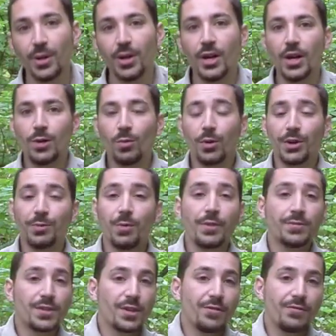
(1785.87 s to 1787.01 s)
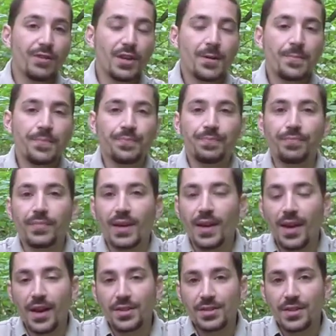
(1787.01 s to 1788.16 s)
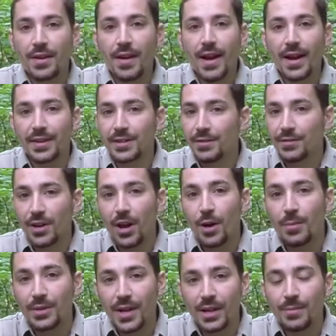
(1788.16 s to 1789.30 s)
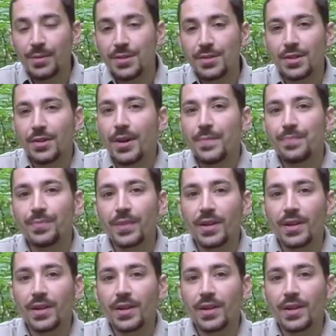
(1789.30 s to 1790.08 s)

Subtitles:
But what it won't do for you, it has no active carbon element to it.